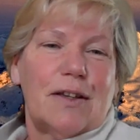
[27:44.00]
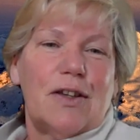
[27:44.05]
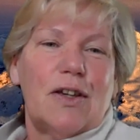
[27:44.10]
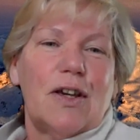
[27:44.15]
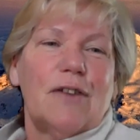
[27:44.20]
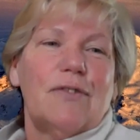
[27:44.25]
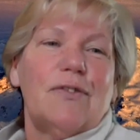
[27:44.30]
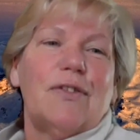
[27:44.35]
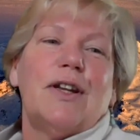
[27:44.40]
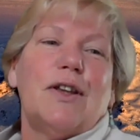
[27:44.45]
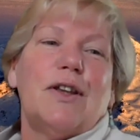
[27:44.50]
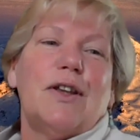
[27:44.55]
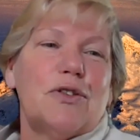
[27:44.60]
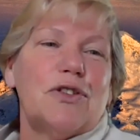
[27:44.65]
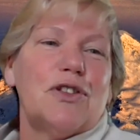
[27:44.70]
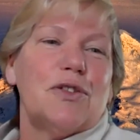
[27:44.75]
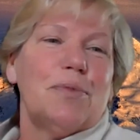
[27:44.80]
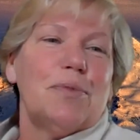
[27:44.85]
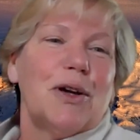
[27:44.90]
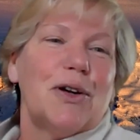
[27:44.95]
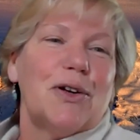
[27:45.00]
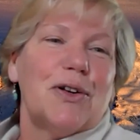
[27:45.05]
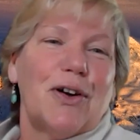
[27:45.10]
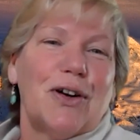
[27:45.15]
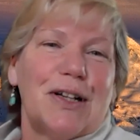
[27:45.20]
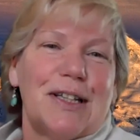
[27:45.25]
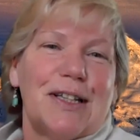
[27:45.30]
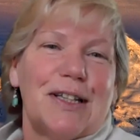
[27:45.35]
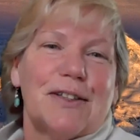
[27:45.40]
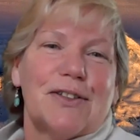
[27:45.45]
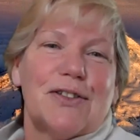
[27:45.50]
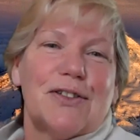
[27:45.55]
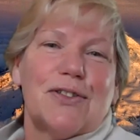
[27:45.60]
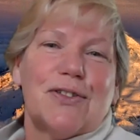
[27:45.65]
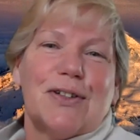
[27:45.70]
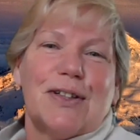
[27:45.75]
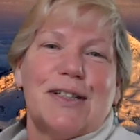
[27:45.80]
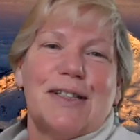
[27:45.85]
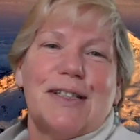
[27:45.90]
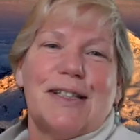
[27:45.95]
You have another smart audience,
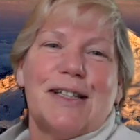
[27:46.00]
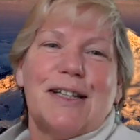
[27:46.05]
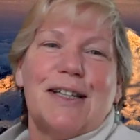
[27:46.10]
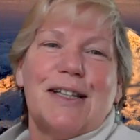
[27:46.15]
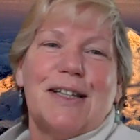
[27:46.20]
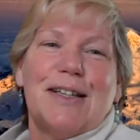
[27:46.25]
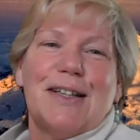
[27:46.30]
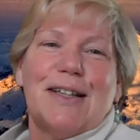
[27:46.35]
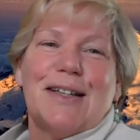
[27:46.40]
Tracy.